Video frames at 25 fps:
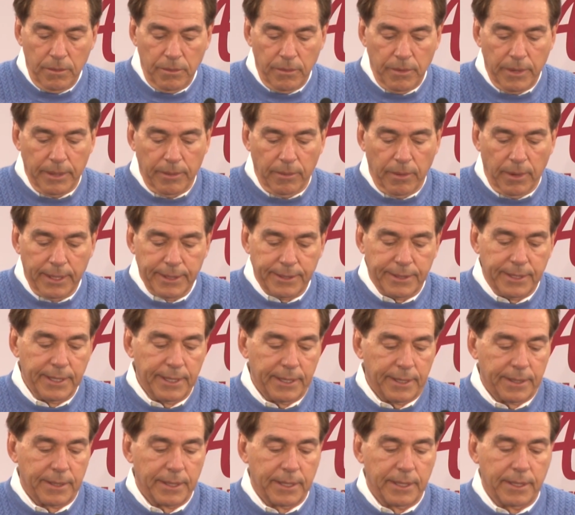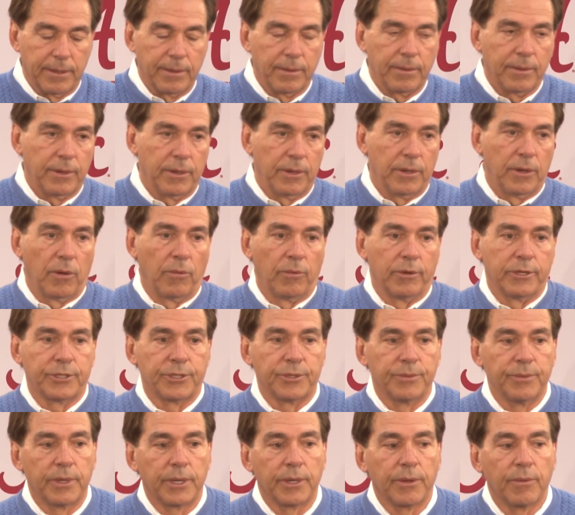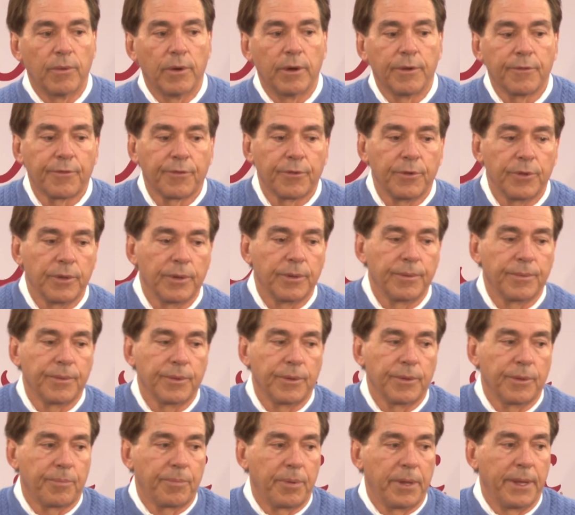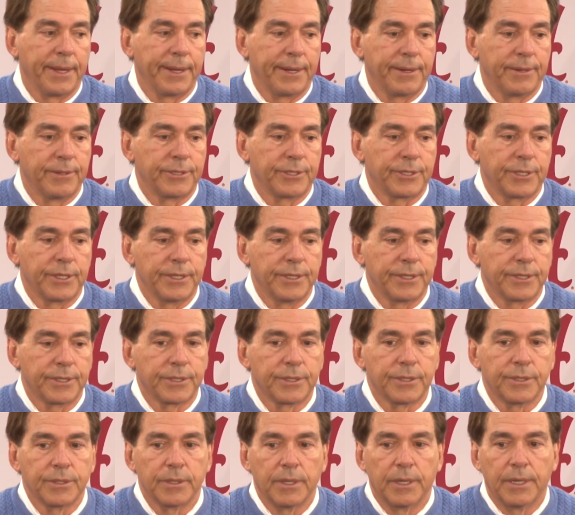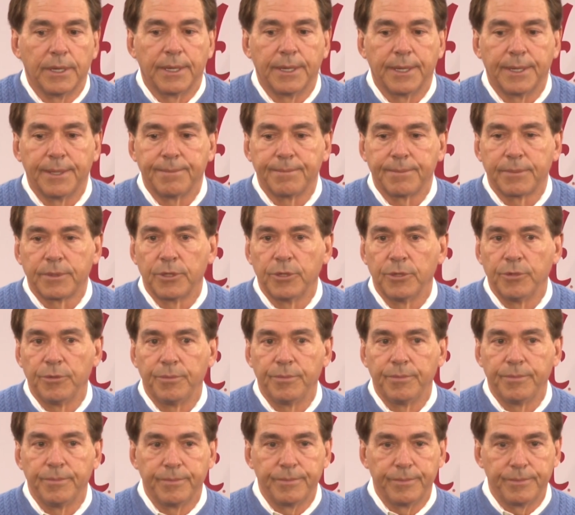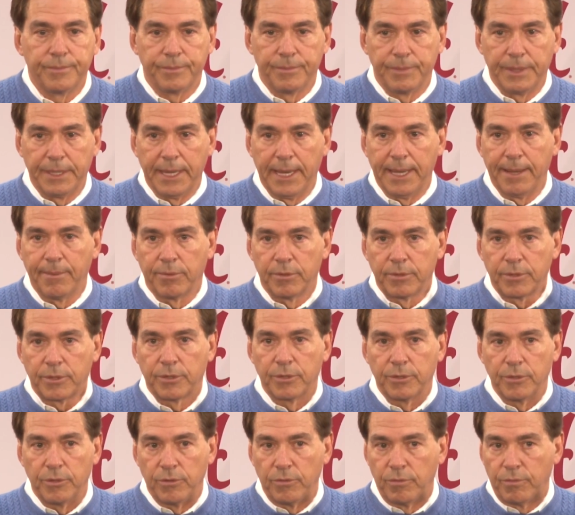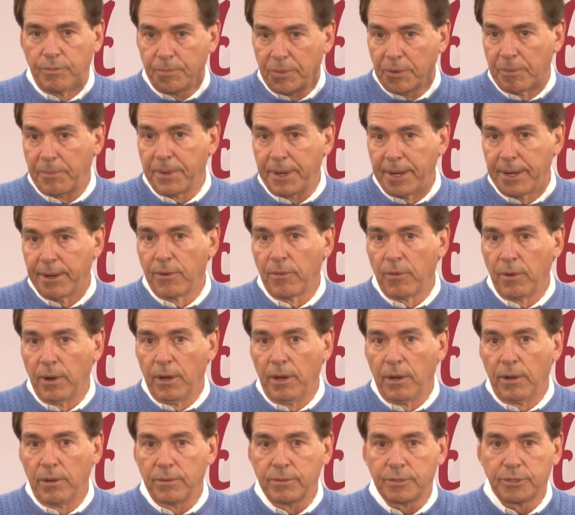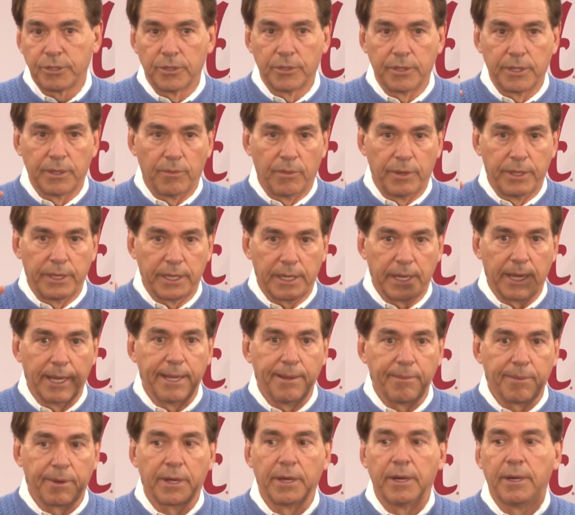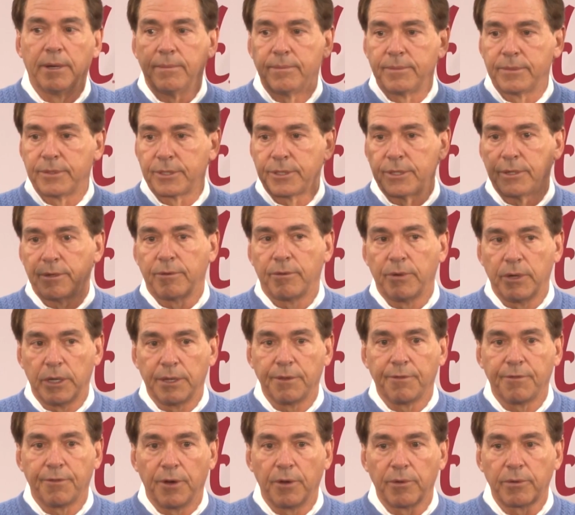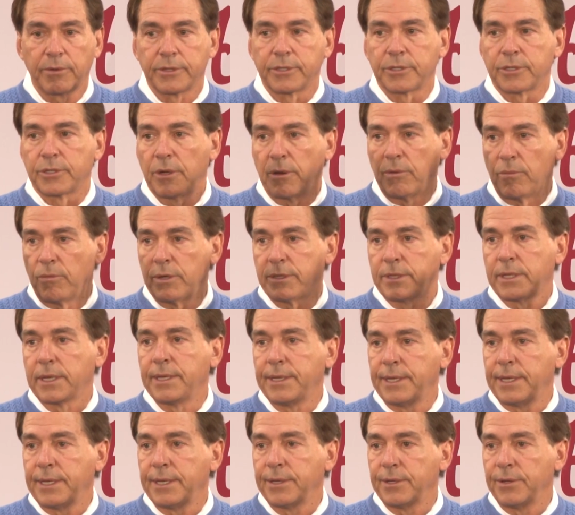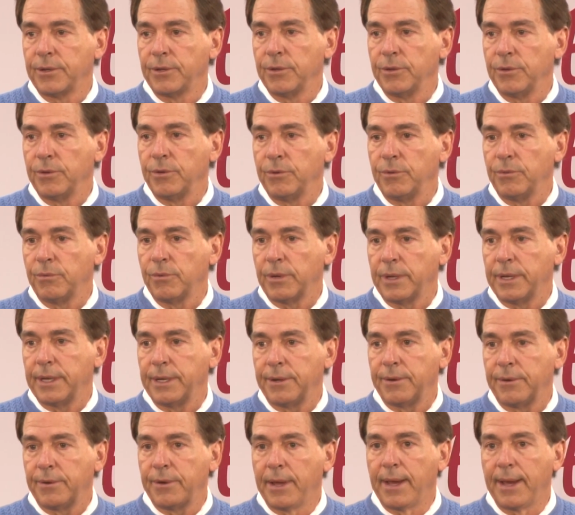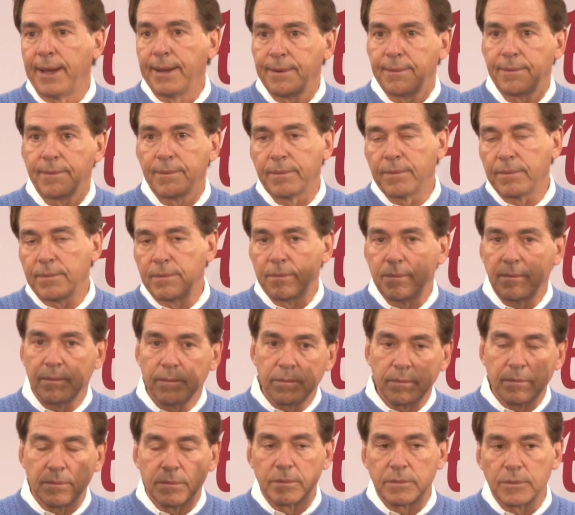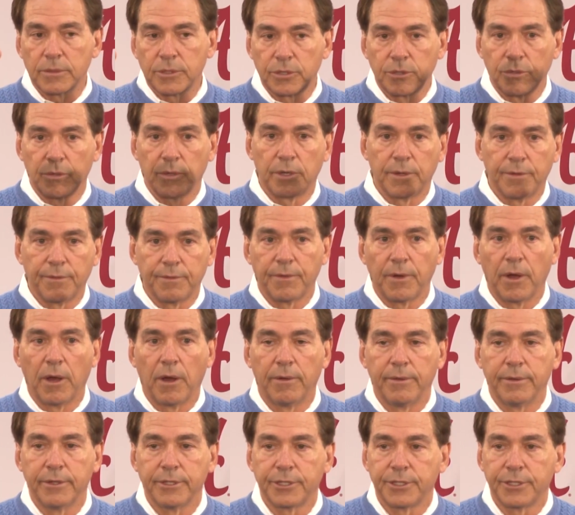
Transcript: Right. Well, I think that, you know, what you really want for the players is to be able to prepare well so that when the game comes, they're really focused on what they need to do and are not sort of all the